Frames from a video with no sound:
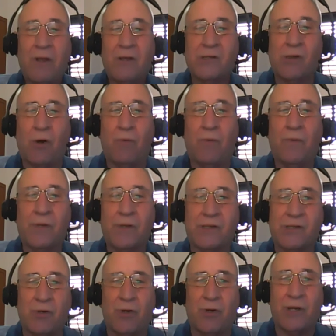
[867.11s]
So the
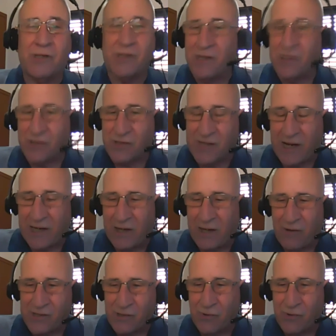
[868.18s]
students, these are
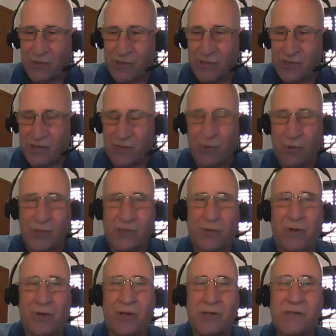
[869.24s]
secondary school
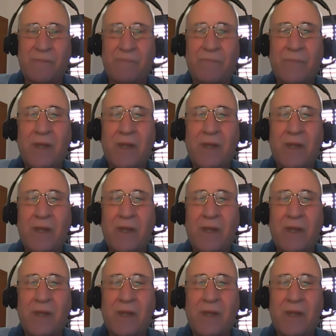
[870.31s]
students,